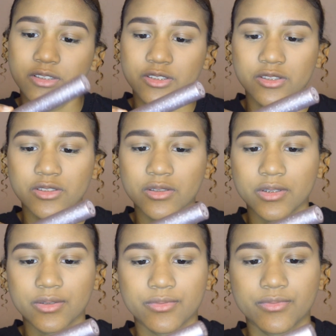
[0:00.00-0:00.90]
It's just so
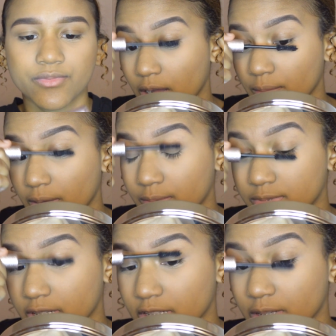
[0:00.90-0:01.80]
cute. Now I'm
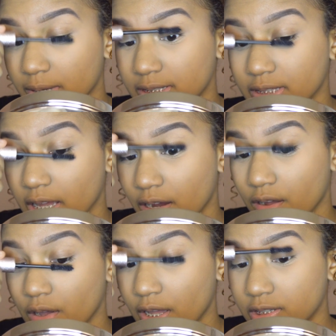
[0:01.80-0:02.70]
taking the
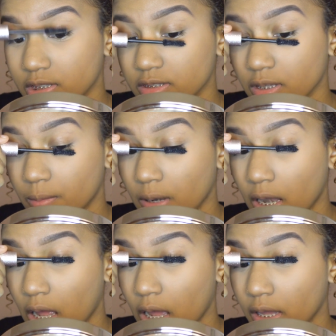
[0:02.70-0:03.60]
mascara and just
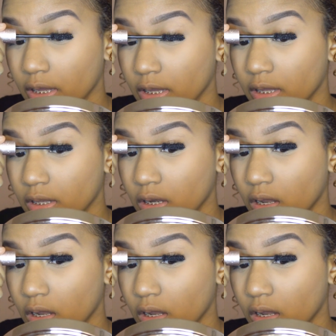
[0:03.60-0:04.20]
applying it.